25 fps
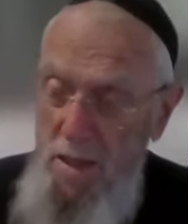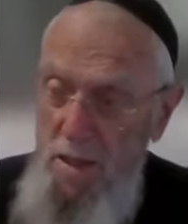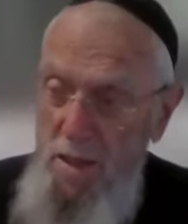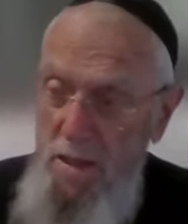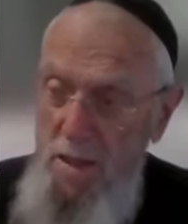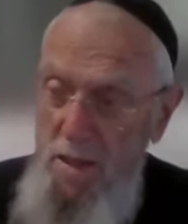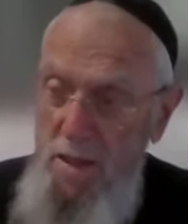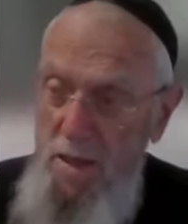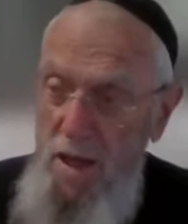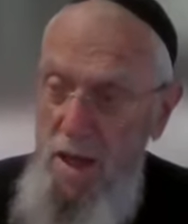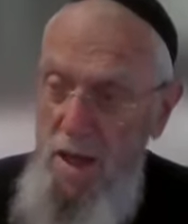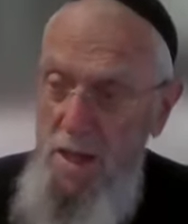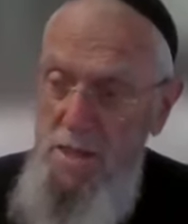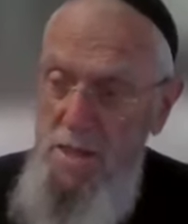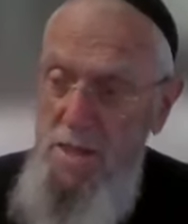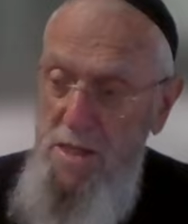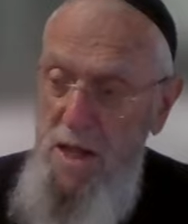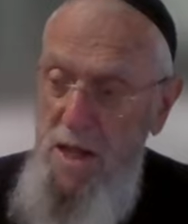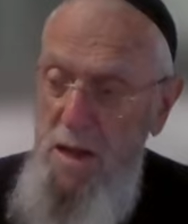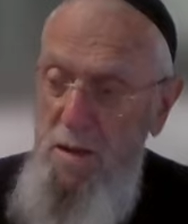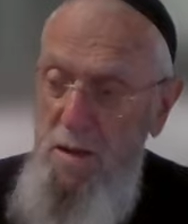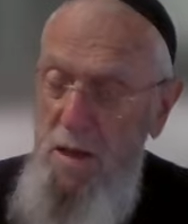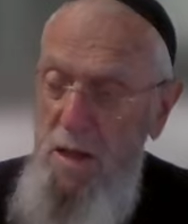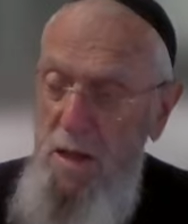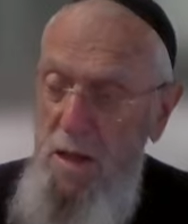there is
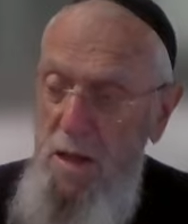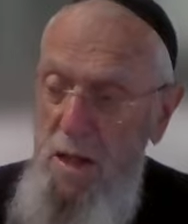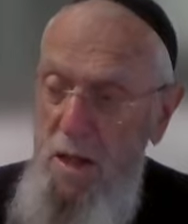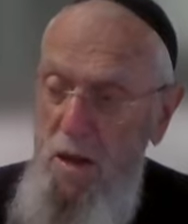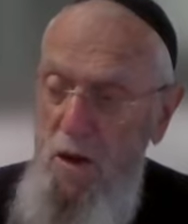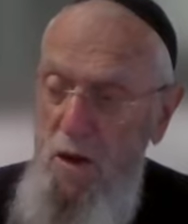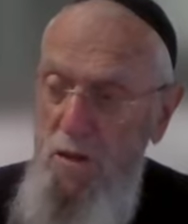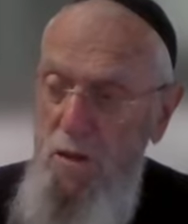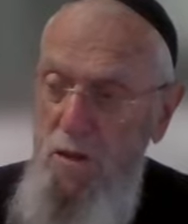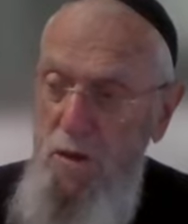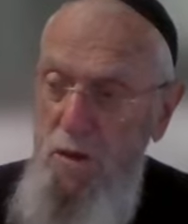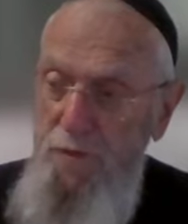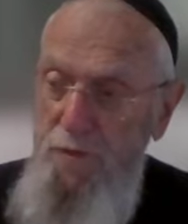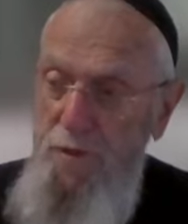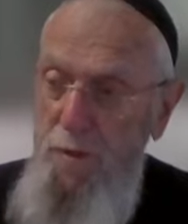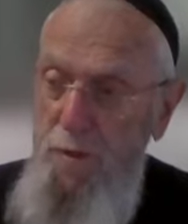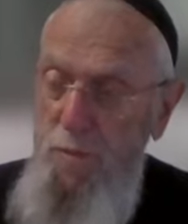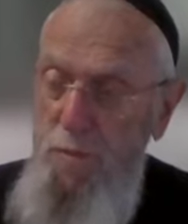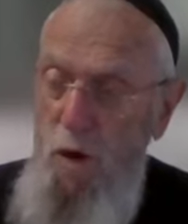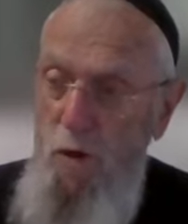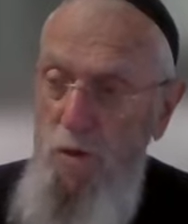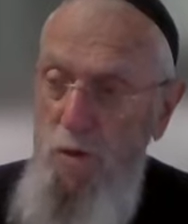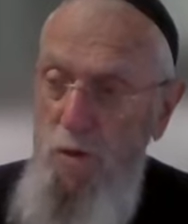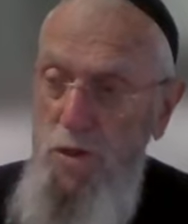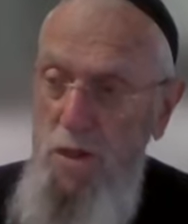a lot of
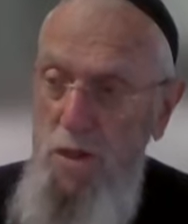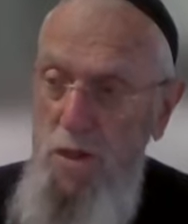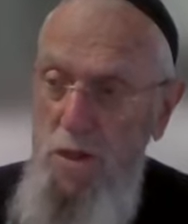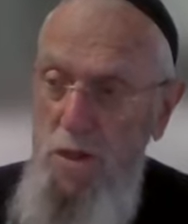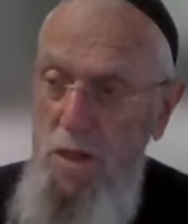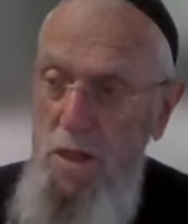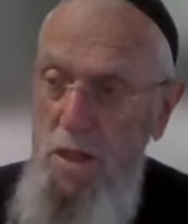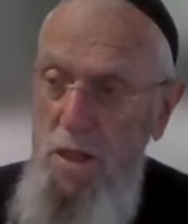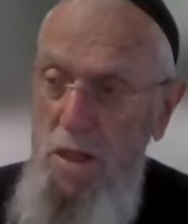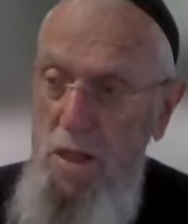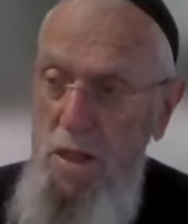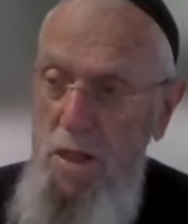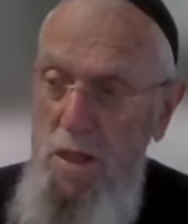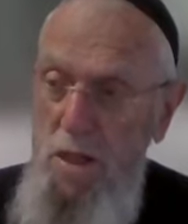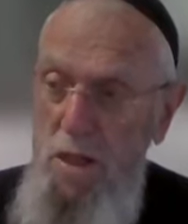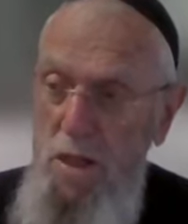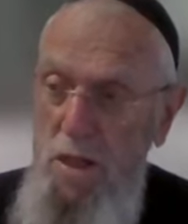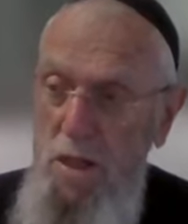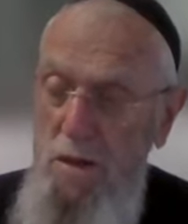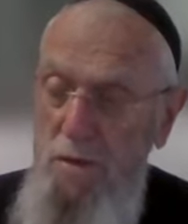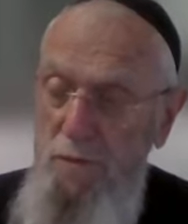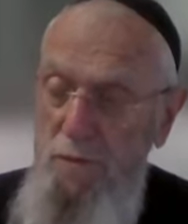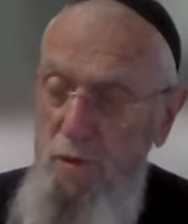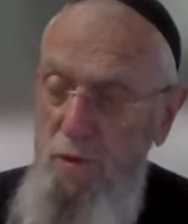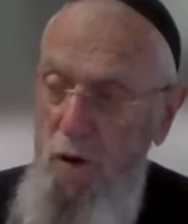emotion
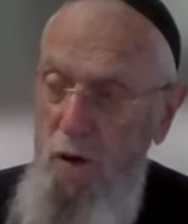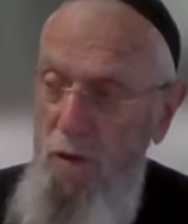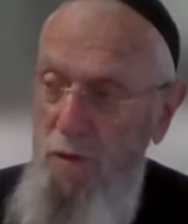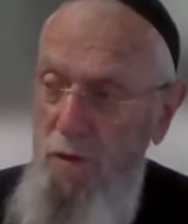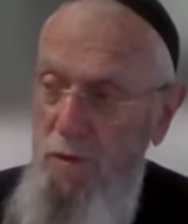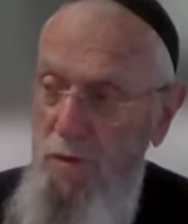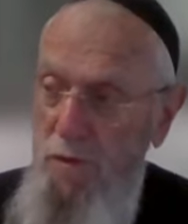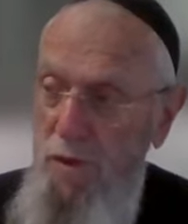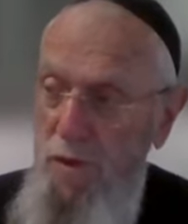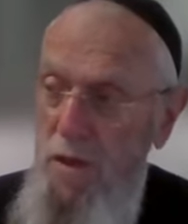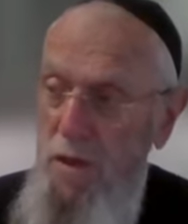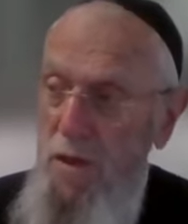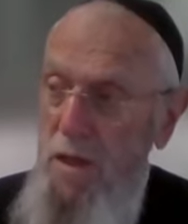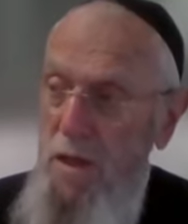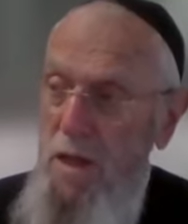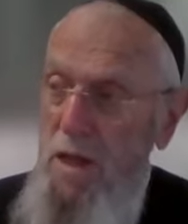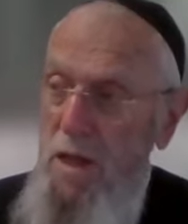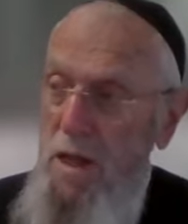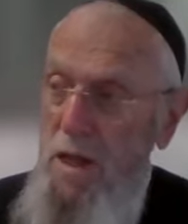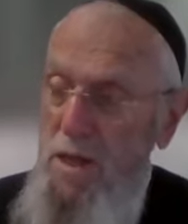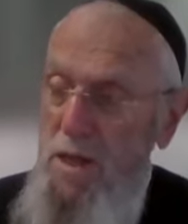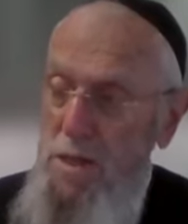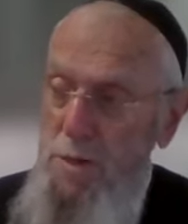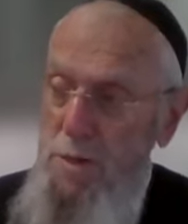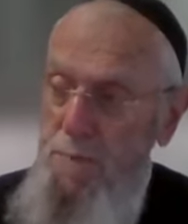involved
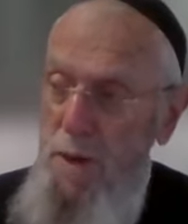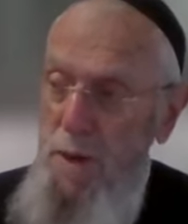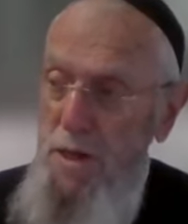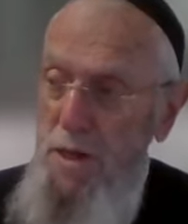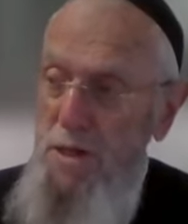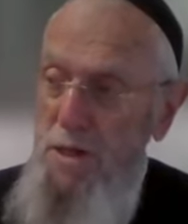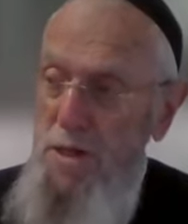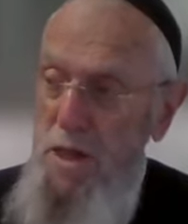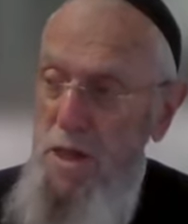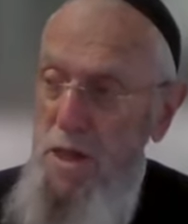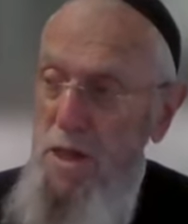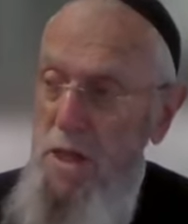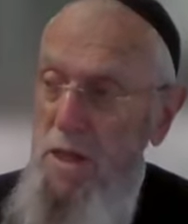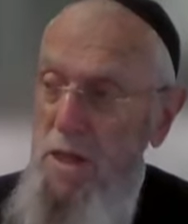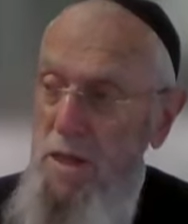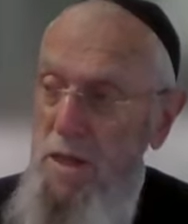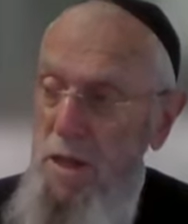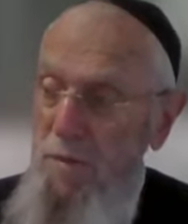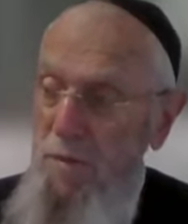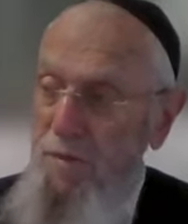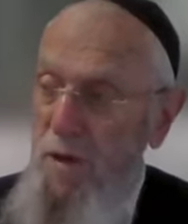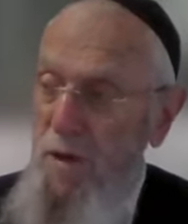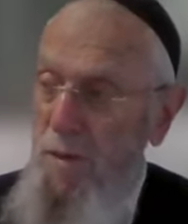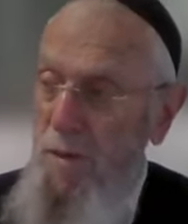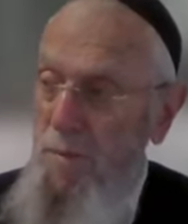especially the
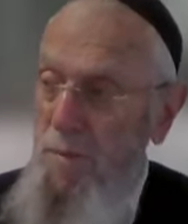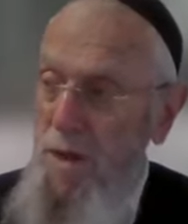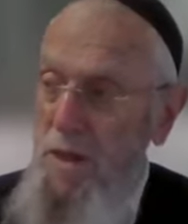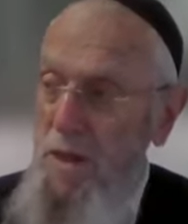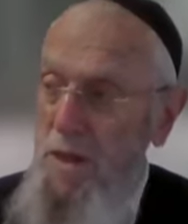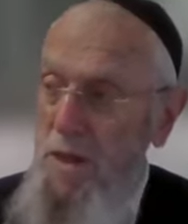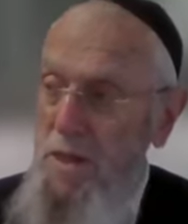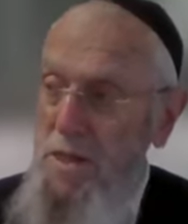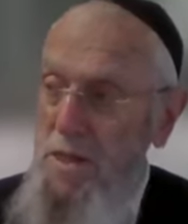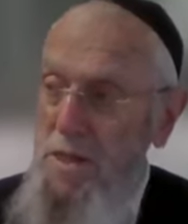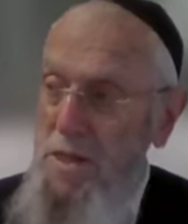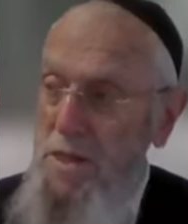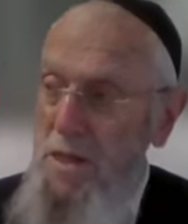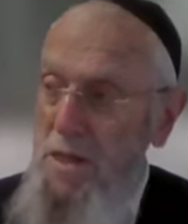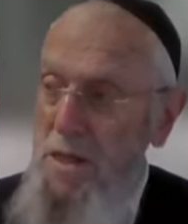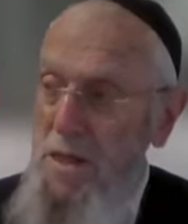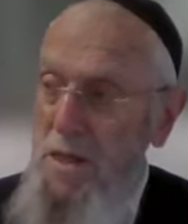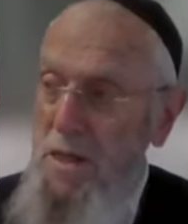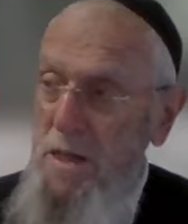families,